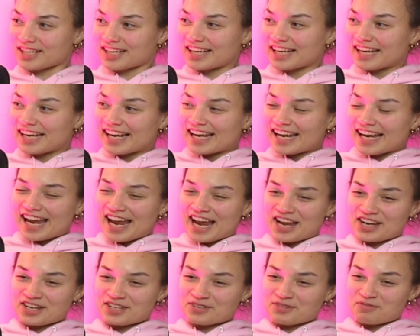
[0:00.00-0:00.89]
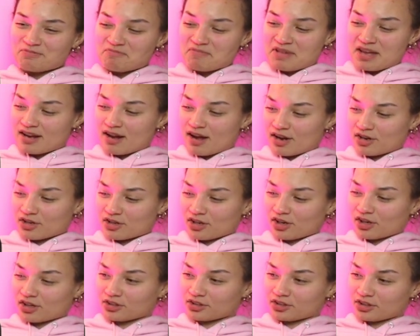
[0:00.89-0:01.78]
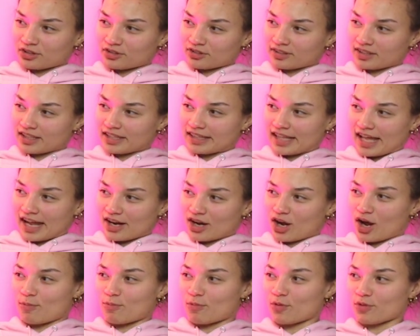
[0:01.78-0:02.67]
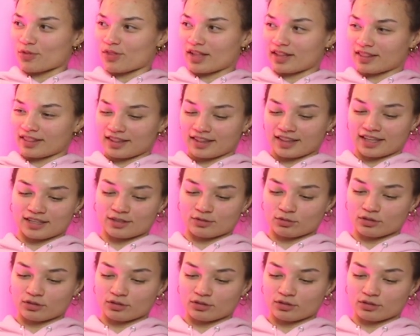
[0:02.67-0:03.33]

And me and Hunter are literally that couple that, like,